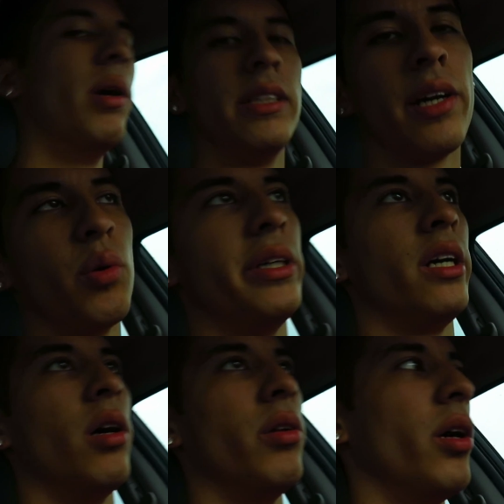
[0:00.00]
It was like a
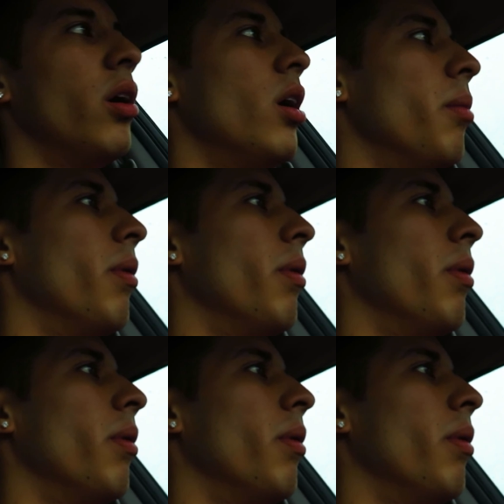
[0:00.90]
week ago though.